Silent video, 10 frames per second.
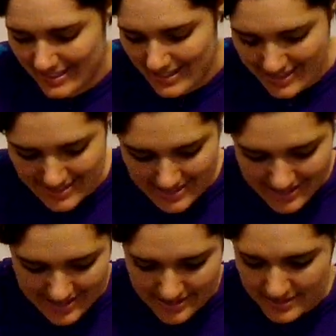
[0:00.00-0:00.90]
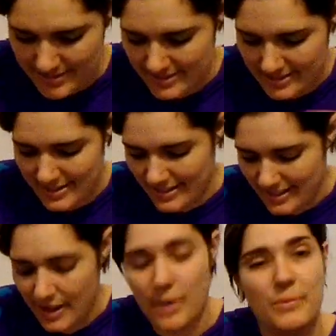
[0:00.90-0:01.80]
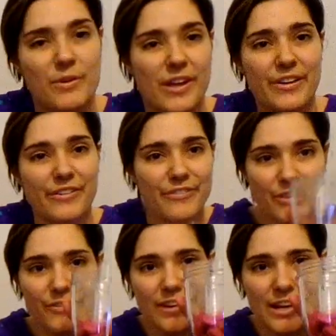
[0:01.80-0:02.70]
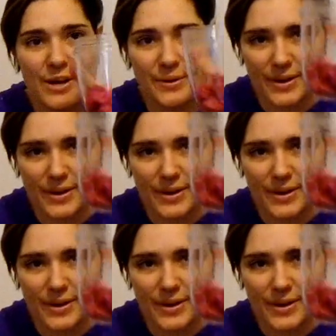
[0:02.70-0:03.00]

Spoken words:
And yeah, I'll do that in a further video.